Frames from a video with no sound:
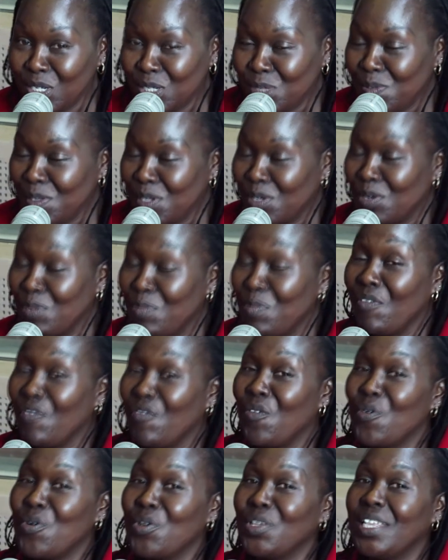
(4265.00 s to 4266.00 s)
Hospital
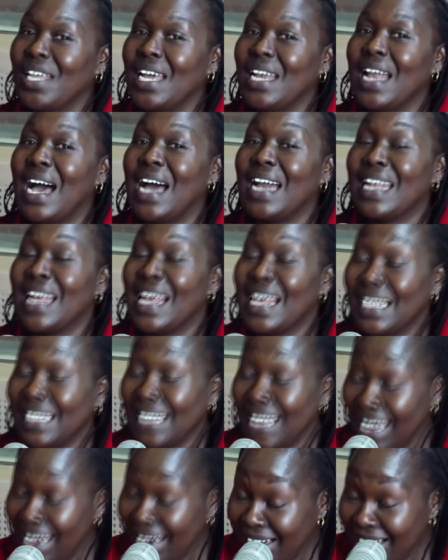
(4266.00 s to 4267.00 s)
before then at
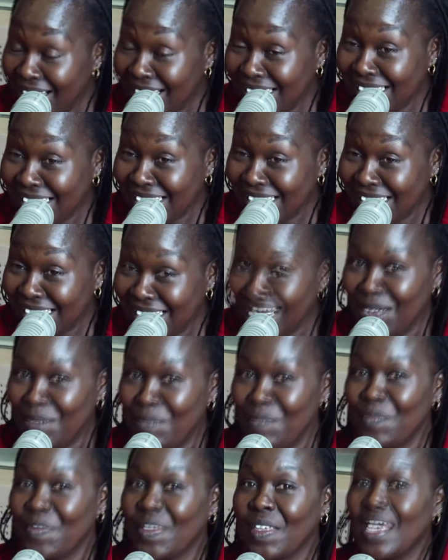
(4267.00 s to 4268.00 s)
here at
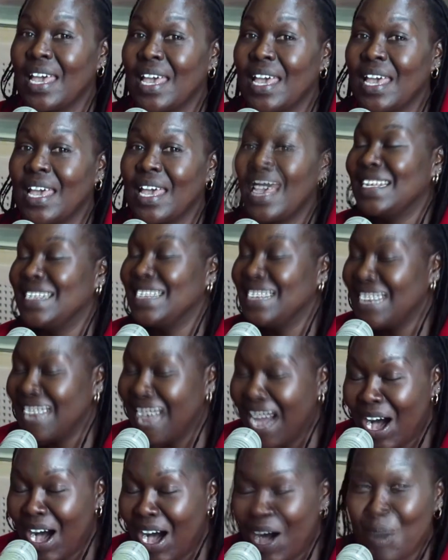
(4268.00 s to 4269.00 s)
CITAM and
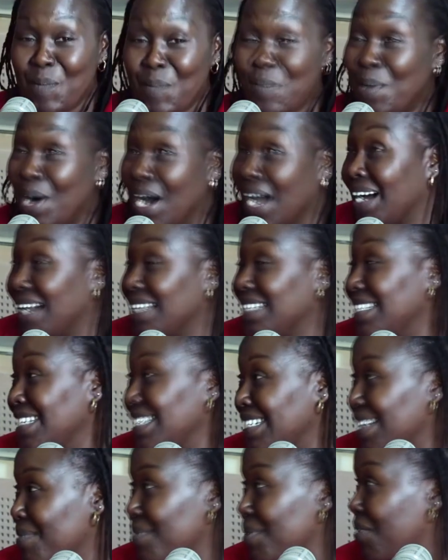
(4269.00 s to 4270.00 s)
now back at
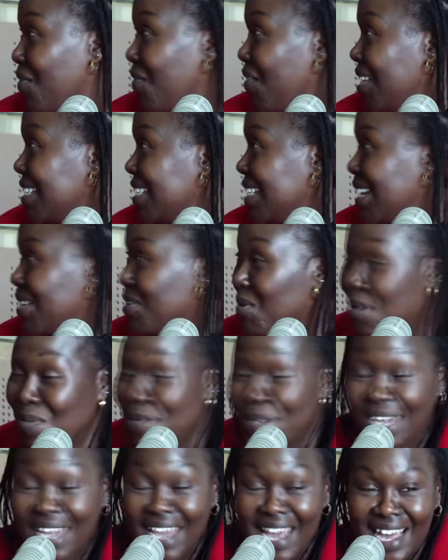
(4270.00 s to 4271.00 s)
CITAM, it feels at home
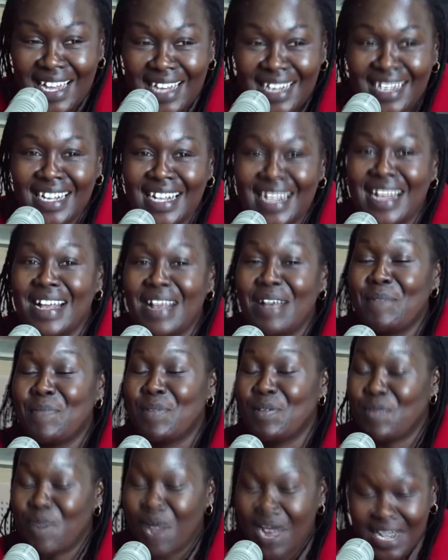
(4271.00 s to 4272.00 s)
again. Yes.
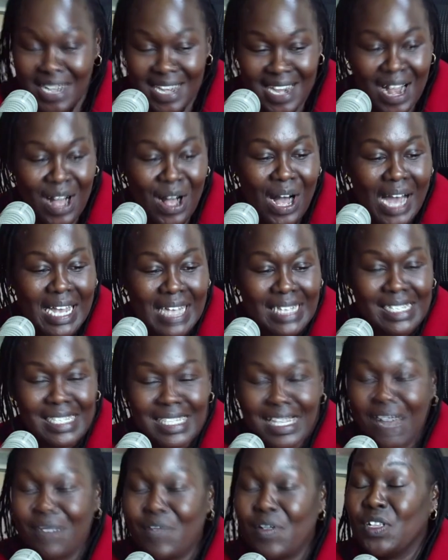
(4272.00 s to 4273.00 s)
But right now, I
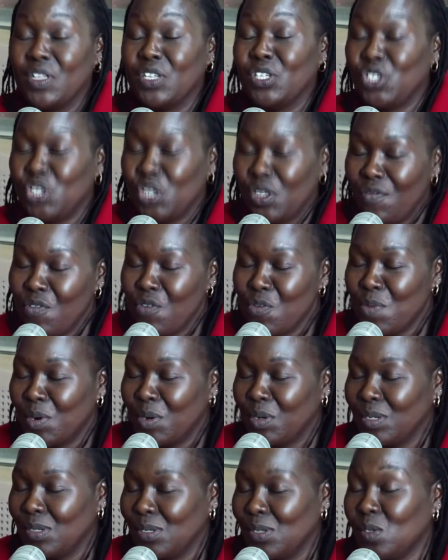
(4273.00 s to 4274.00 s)
serve as the Chief Human
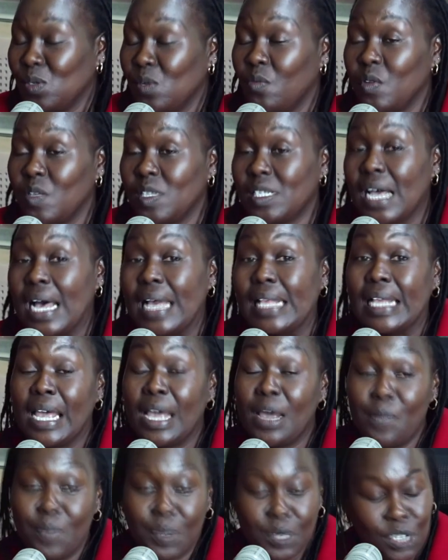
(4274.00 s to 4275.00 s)
Resource Officer at the
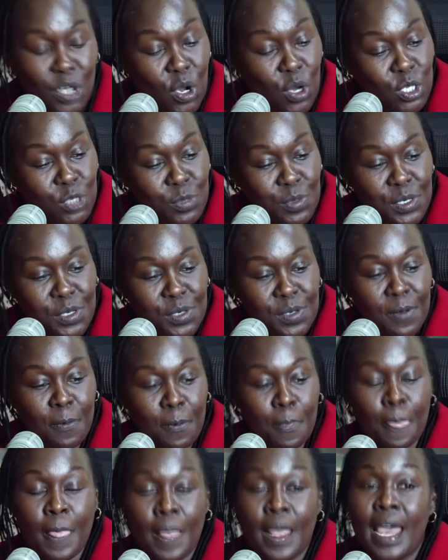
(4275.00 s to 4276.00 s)
MP Shah Hospital,
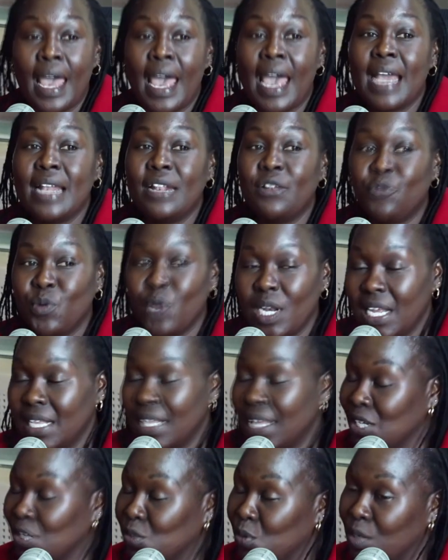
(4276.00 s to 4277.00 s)
and really
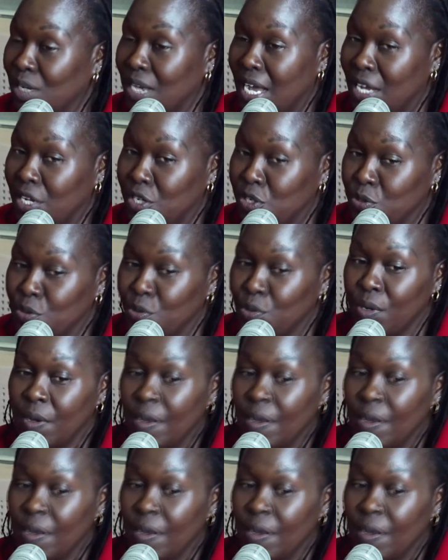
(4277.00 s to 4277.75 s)
that's what I do.